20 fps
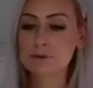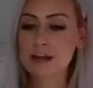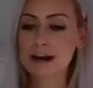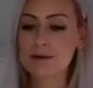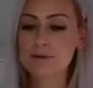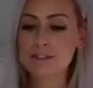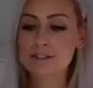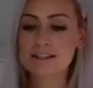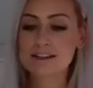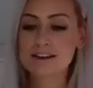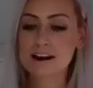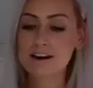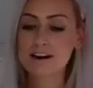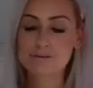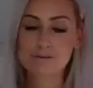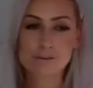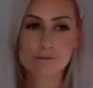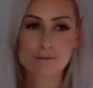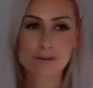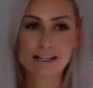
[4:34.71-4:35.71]
that was enough
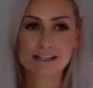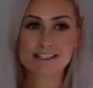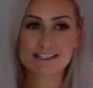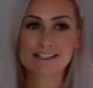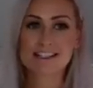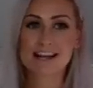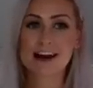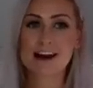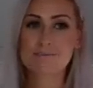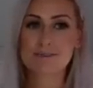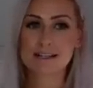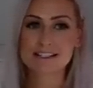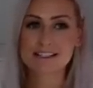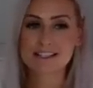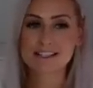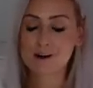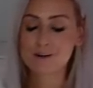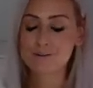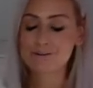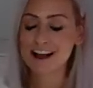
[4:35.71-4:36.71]
for me to snap
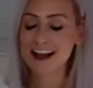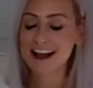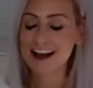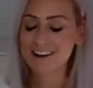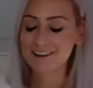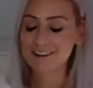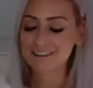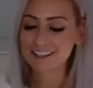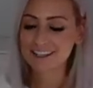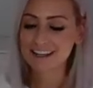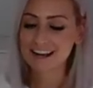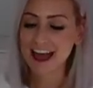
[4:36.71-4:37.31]
myself out of it